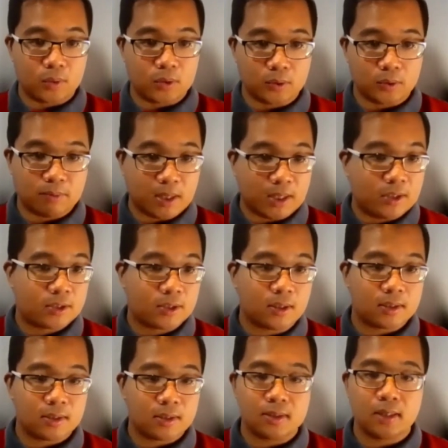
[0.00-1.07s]
once we've made sure
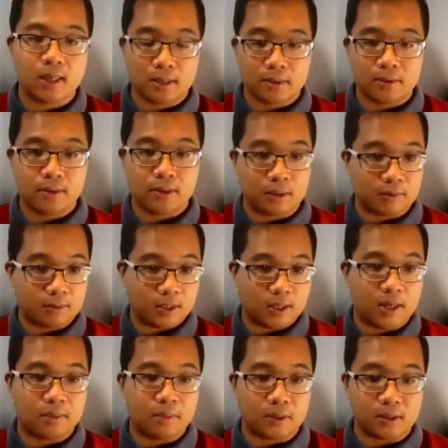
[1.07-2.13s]
it's accurate and
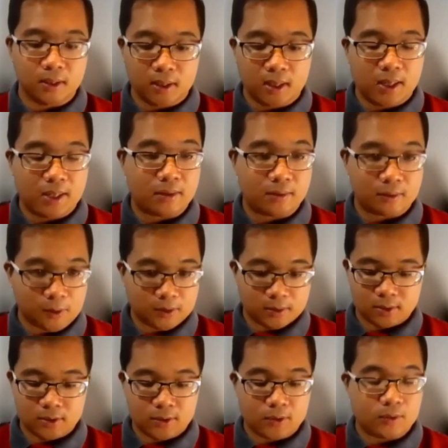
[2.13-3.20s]
reliable in
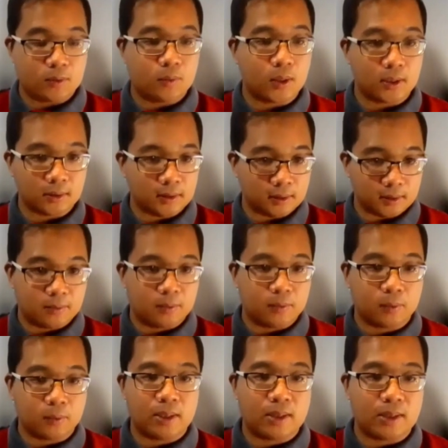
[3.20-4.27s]
accordance to what
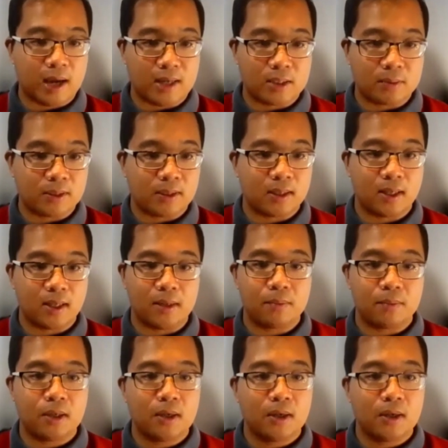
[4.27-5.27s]
has been claimed,